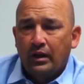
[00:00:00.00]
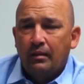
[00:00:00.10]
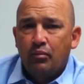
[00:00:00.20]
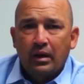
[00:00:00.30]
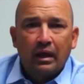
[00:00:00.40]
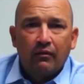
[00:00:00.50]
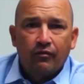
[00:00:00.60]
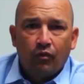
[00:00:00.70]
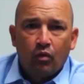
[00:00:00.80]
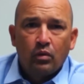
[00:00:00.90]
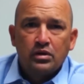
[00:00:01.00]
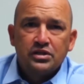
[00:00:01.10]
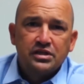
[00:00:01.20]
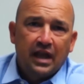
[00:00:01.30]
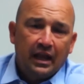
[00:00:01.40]
really bringing
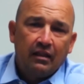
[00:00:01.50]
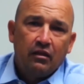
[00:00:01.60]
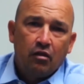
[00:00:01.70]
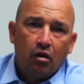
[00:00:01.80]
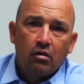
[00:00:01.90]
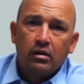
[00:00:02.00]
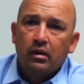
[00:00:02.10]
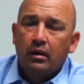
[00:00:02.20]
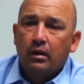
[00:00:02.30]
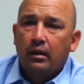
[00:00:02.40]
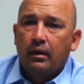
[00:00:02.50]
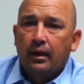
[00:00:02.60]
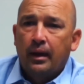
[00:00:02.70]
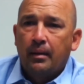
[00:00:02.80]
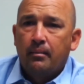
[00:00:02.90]
forward state-of-the-art
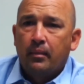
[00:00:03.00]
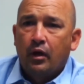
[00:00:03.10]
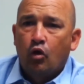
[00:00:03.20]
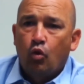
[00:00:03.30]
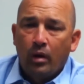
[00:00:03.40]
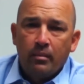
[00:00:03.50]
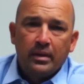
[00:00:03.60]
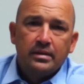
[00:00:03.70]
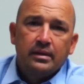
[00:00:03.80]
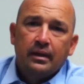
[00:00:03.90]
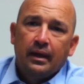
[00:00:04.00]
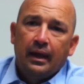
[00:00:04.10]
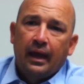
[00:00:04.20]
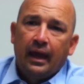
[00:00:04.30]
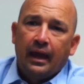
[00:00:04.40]
equipment
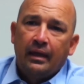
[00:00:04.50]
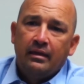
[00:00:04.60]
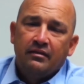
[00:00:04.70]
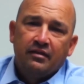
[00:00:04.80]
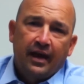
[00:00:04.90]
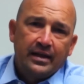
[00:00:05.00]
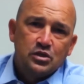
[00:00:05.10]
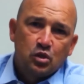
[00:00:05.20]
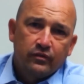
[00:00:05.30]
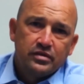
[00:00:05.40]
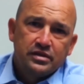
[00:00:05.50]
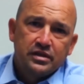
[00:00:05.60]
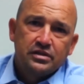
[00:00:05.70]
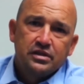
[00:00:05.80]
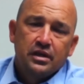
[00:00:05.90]
and design
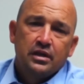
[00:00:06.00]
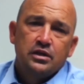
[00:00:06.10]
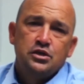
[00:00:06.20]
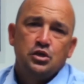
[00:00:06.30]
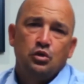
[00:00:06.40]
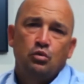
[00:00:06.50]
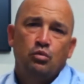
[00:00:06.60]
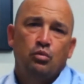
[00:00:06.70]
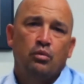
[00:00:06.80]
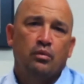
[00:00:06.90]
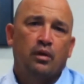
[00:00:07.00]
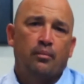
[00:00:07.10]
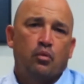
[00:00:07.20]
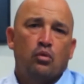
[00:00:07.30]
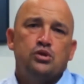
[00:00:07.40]
services to
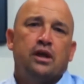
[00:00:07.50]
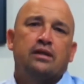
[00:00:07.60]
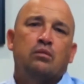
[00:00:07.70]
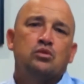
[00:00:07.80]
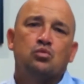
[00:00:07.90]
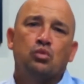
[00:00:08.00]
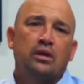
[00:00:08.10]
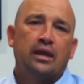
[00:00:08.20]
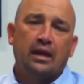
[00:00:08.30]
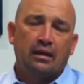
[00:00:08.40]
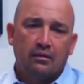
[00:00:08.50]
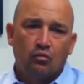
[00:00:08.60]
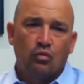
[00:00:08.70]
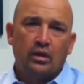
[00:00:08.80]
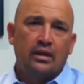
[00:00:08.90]
a project that was really,
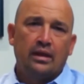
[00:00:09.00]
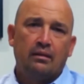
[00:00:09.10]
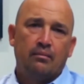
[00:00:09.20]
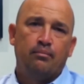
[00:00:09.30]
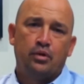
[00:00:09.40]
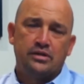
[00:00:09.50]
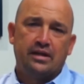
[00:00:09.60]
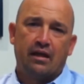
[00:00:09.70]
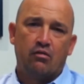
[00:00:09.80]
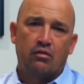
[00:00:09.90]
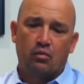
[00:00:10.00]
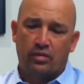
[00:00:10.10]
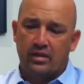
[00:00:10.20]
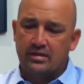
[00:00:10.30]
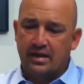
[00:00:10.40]
really put together
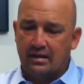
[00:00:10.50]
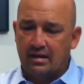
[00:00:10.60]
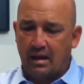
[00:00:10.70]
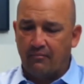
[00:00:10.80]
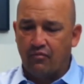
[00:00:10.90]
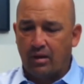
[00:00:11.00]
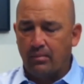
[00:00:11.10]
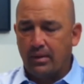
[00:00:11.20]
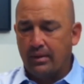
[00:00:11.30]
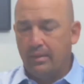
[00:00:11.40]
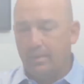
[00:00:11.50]
within a tight time frame.